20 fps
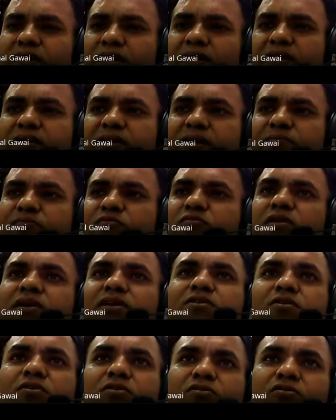
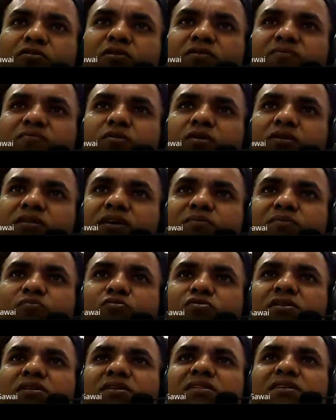encapsulate or not. For that,
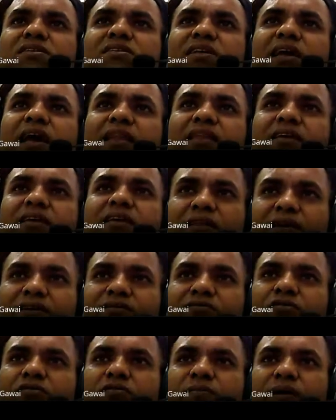mostly the scanning
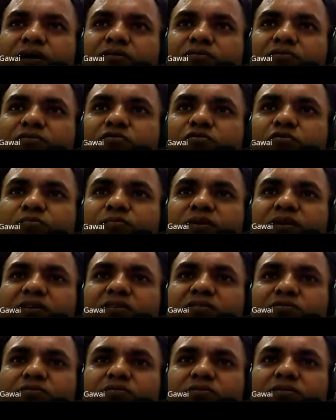electron microscopy
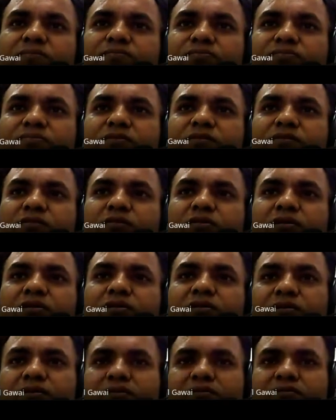is used,
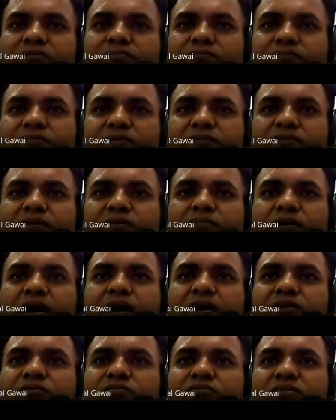or some
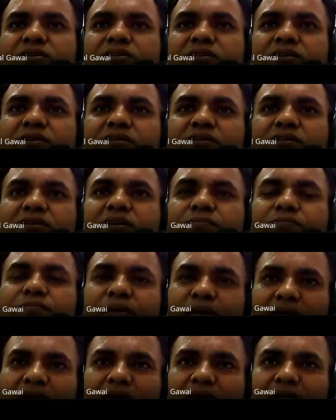are using this
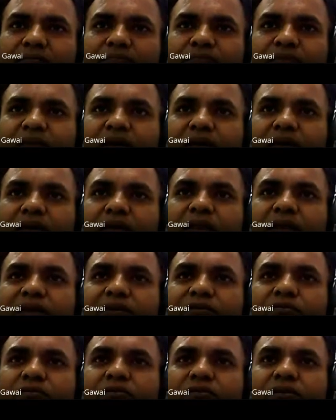EPR,
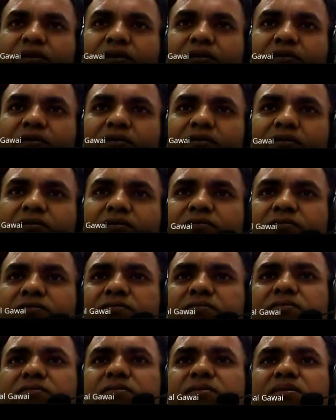electron
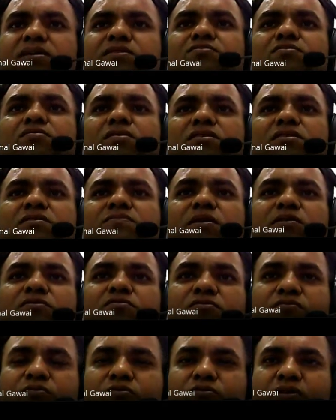resonance
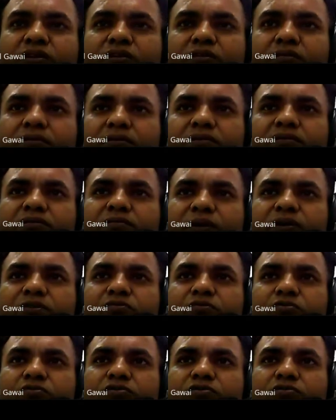
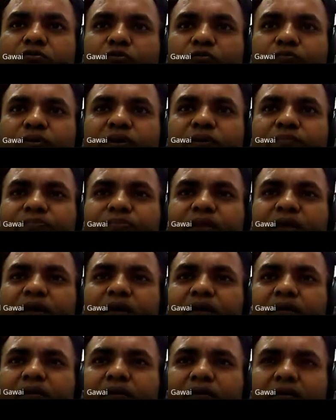spectroscopy.
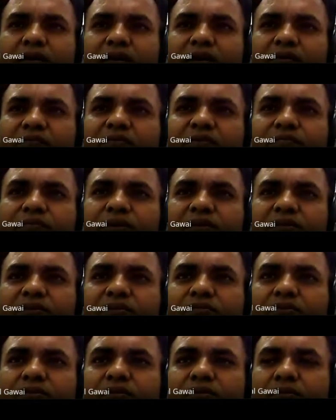It will based
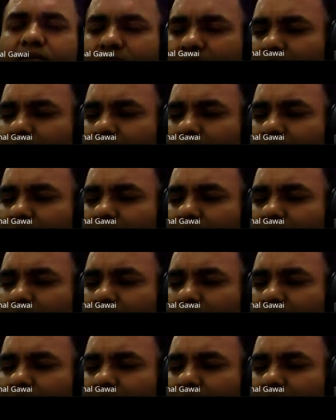on the